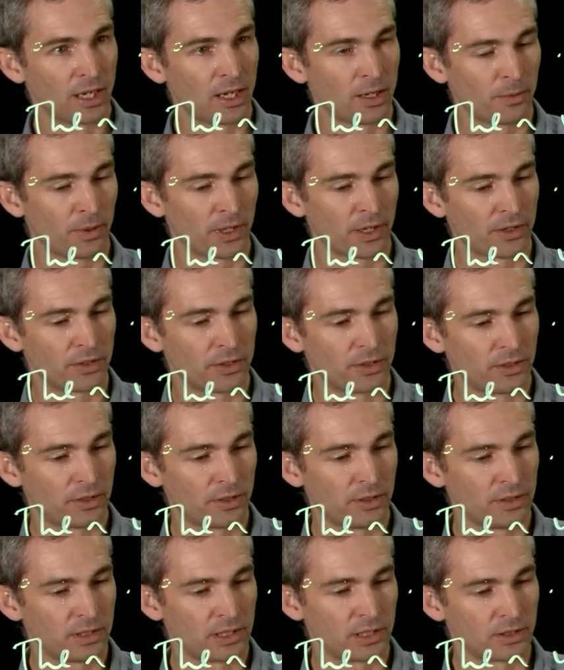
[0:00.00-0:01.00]
1 on
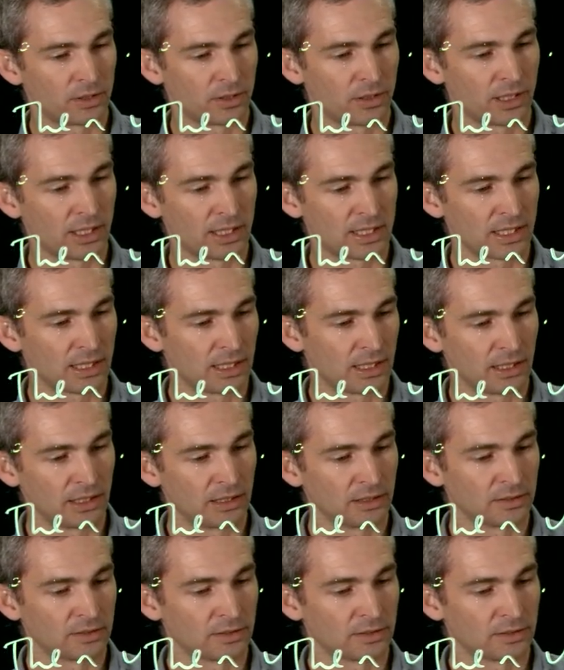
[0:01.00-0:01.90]
u du dt